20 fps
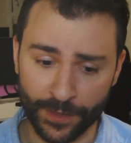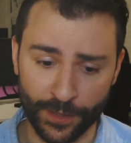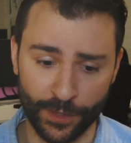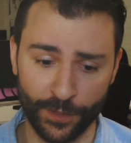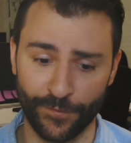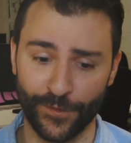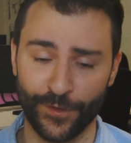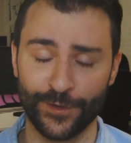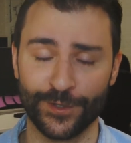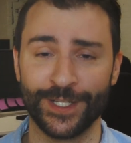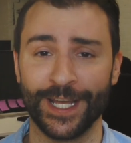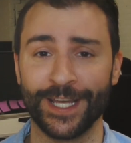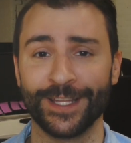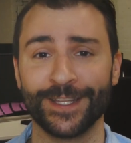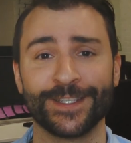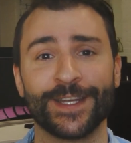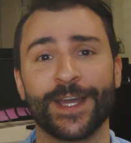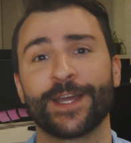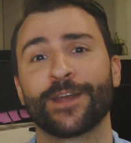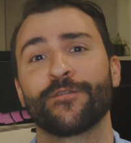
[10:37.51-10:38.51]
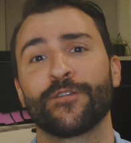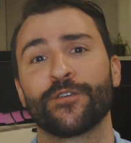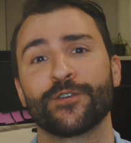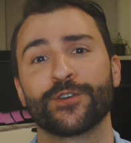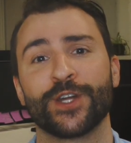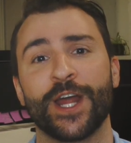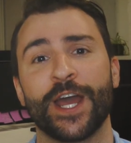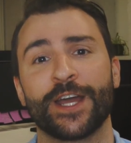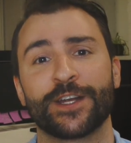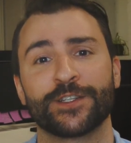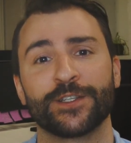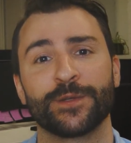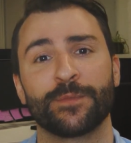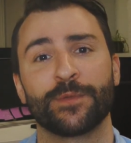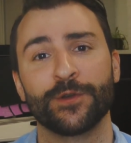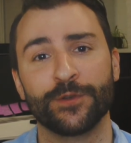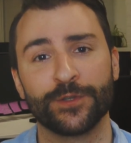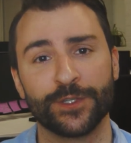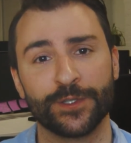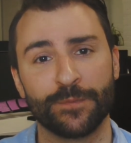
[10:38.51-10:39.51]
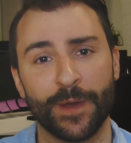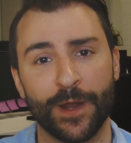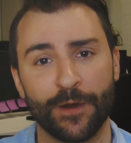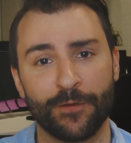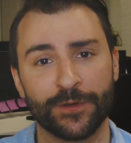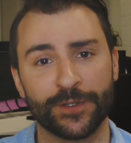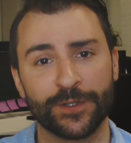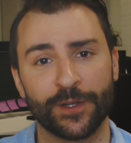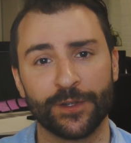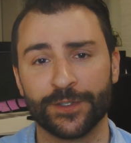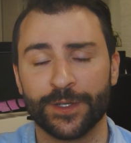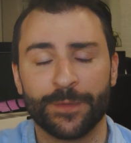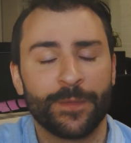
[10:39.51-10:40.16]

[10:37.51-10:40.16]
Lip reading: the first day the second version actually produces better results.